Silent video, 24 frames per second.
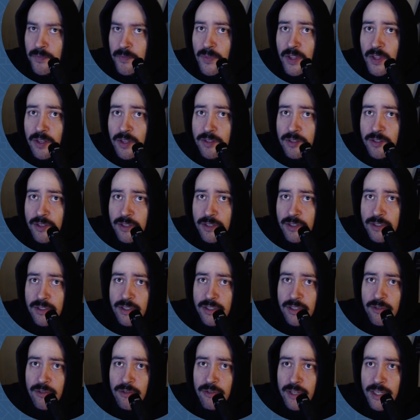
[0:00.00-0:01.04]
So you can see
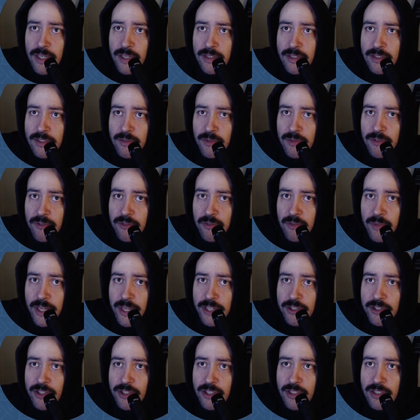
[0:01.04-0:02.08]
we're getting some
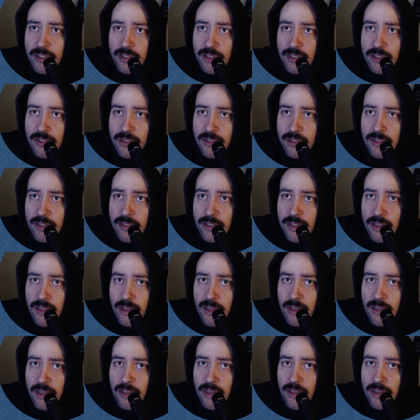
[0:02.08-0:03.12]
information.
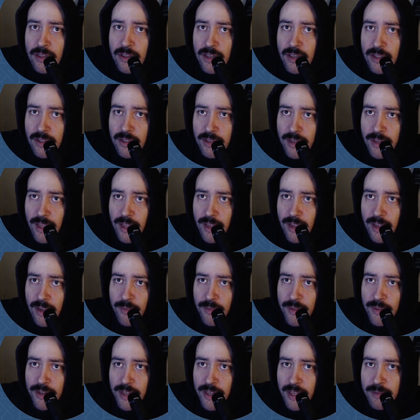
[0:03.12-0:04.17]
Got the name, the
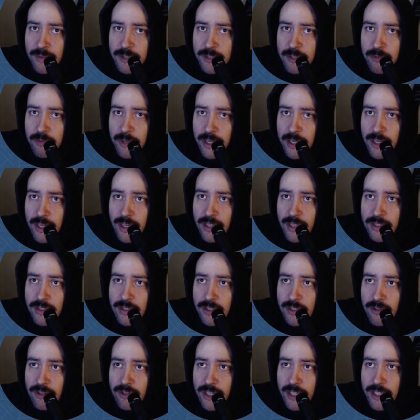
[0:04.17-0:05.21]
namespace,
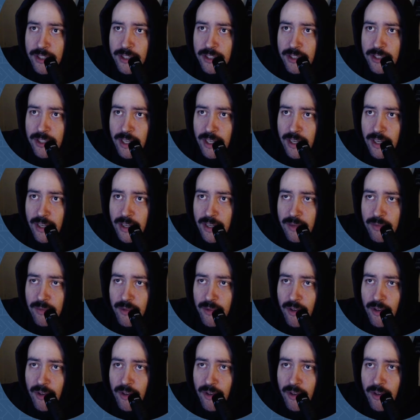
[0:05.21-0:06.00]
creation time.